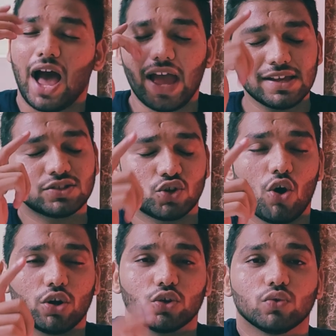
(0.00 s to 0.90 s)
I
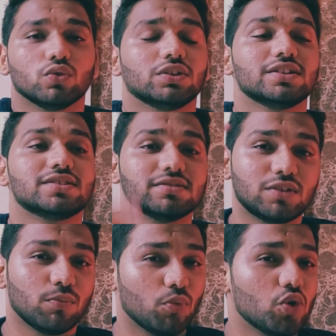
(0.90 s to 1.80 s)
assure you, this is
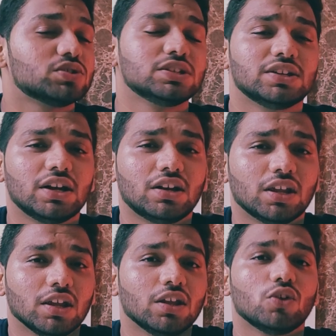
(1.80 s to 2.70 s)
the most needed
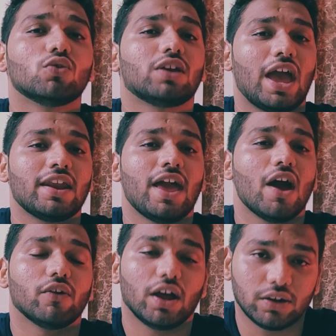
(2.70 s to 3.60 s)
thing you can
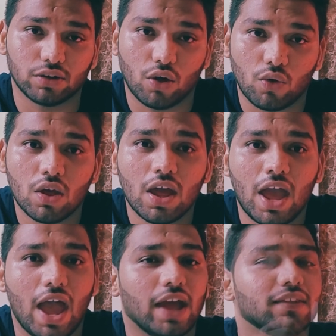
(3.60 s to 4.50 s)
have right now.
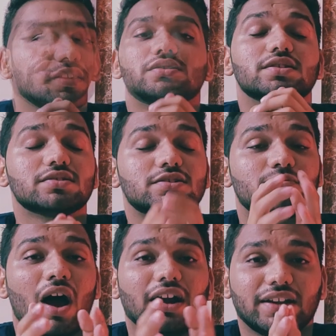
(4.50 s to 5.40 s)
And this is the
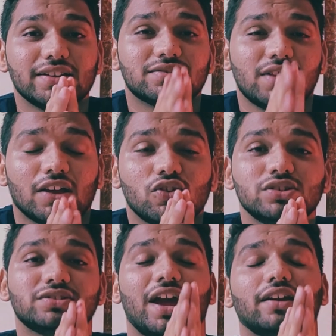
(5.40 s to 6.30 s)
smartest
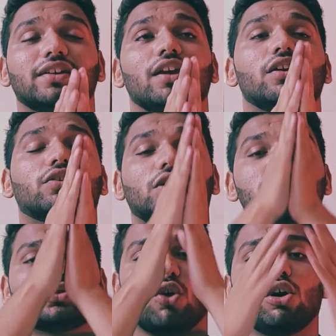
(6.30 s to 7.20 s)
technology that can literally
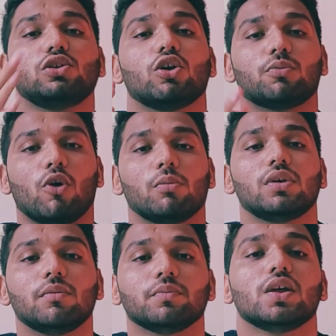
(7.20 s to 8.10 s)
solve your
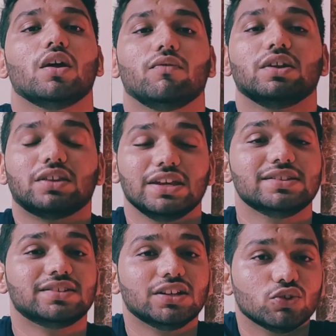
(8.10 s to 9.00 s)
problem with
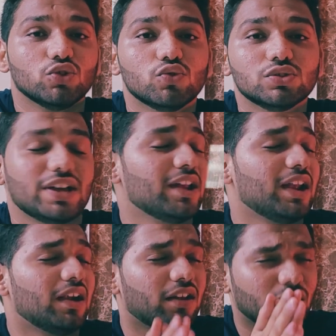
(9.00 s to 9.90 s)
easy to use and
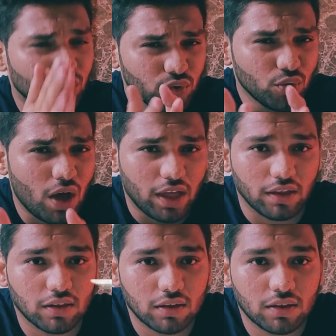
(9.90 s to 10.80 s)
attractive UI.